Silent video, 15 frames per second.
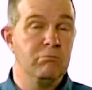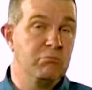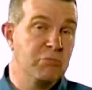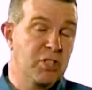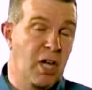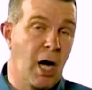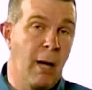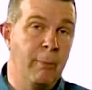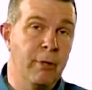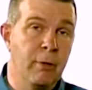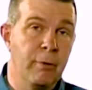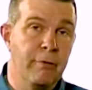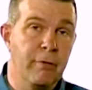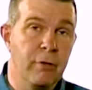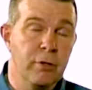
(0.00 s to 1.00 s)
It's commonly
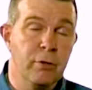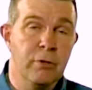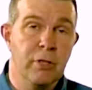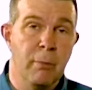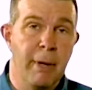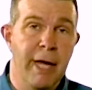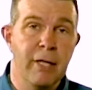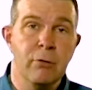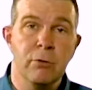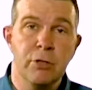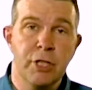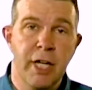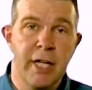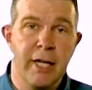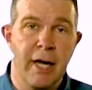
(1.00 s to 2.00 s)
referred to as a manual
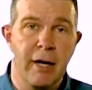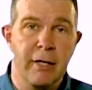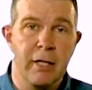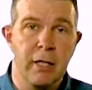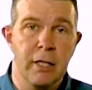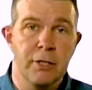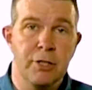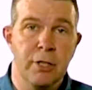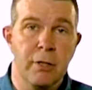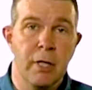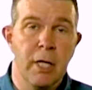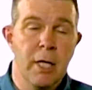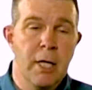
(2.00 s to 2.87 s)
J calculation.